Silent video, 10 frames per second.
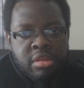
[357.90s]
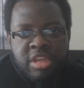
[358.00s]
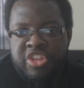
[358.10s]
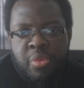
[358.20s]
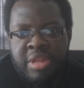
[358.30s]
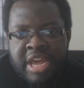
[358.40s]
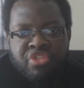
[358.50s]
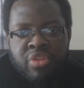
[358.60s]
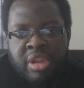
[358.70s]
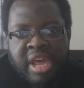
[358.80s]
get someone that
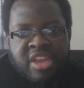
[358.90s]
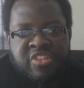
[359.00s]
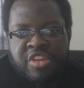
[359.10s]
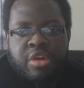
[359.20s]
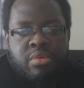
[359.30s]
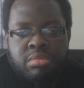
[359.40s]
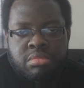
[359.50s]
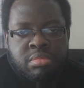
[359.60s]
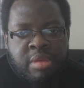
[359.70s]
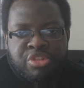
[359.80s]
actually likes you.
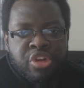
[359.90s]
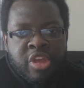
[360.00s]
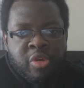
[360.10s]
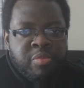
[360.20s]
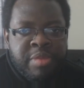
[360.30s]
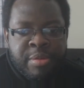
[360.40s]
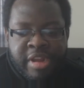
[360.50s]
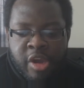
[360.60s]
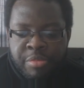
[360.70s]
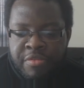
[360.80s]
I'm sure they'll be able
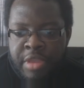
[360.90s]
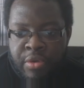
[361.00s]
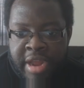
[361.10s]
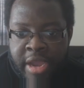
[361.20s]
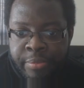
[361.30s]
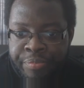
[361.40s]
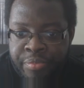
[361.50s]
to help you figure it out.